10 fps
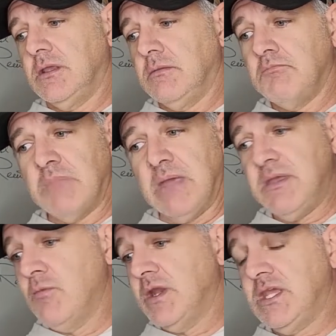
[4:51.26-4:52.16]
maybe
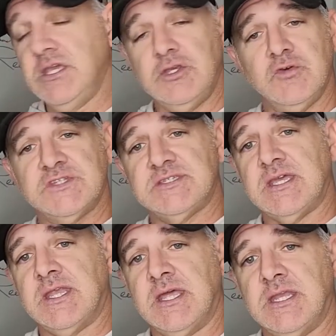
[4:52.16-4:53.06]
when he uses
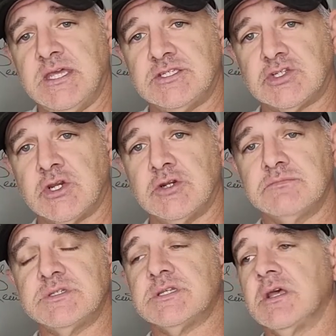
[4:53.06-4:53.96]
it in his
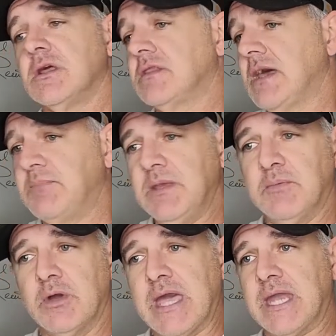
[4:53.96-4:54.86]
terms, that
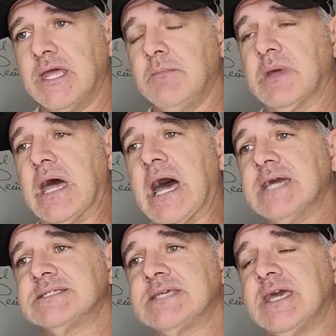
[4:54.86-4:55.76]
people get it, but I
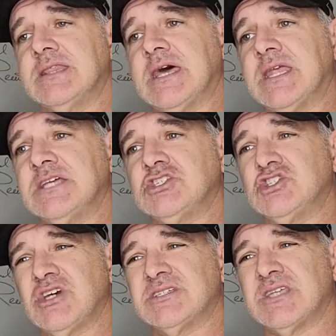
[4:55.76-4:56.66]
say that it's
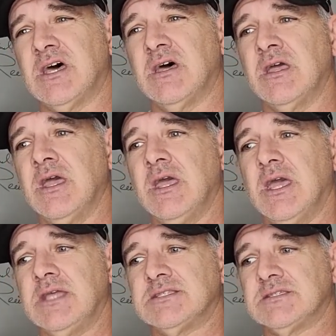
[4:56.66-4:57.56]
just
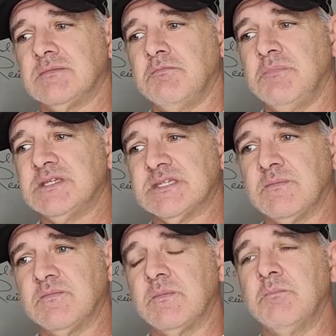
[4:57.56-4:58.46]
it's
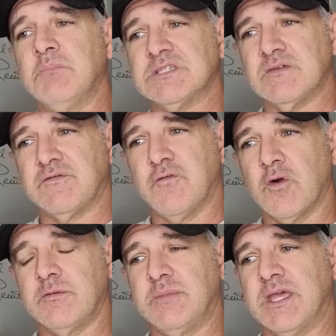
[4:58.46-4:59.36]

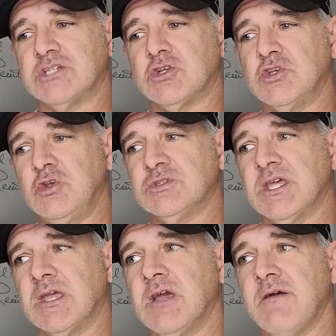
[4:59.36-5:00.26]
misinformed because you're
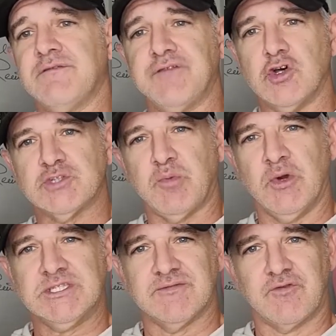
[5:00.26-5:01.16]
using false
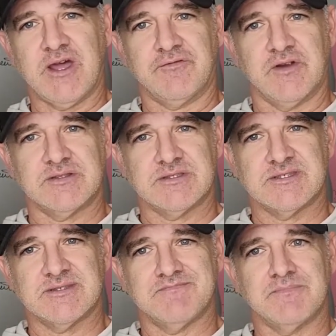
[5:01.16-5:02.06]
points of
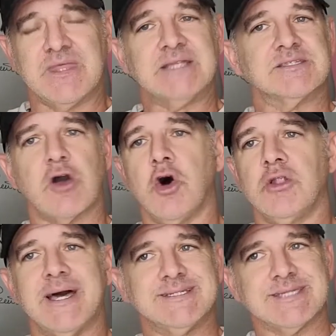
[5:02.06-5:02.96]
reference. That's all
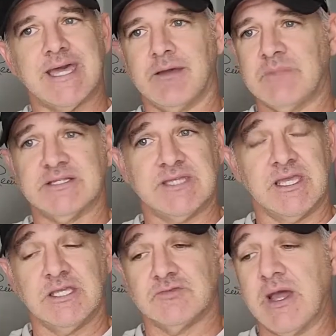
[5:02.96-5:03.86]
I say. I'm not
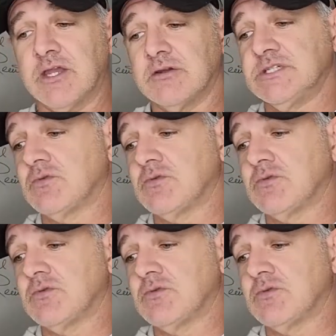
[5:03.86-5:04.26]
saying he's right or he's